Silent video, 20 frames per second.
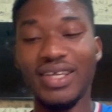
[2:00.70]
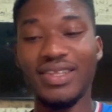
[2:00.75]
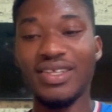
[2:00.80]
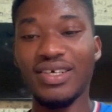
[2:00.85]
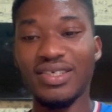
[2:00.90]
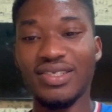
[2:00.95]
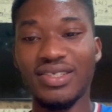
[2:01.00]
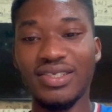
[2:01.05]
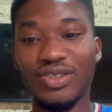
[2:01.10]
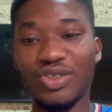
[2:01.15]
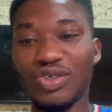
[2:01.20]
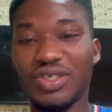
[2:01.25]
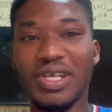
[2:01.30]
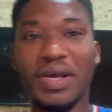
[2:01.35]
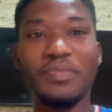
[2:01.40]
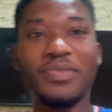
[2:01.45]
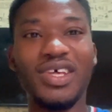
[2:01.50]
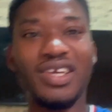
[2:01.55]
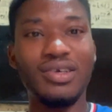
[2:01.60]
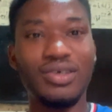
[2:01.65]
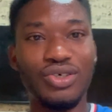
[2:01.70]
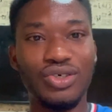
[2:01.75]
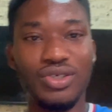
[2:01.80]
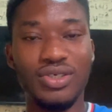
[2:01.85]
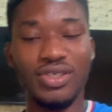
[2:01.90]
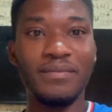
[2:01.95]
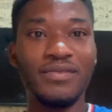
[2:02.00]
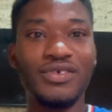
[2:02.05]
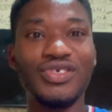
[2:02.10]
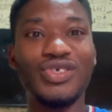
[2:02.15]
this into something good.
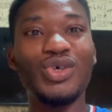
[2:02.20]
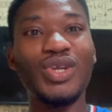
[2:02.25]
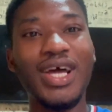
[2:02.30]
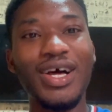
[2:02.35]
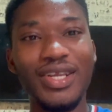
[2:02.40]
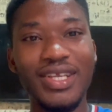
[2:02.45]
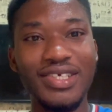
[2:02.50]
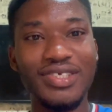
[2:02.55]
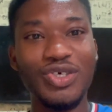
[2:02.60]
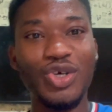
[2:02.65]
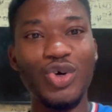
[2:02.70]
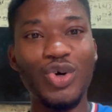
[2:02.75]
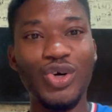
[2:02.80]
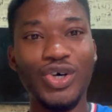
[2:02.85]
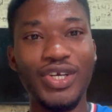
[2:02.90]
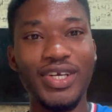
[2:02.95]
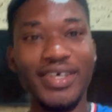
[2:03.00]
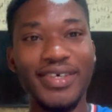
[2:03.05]
So now let's go on.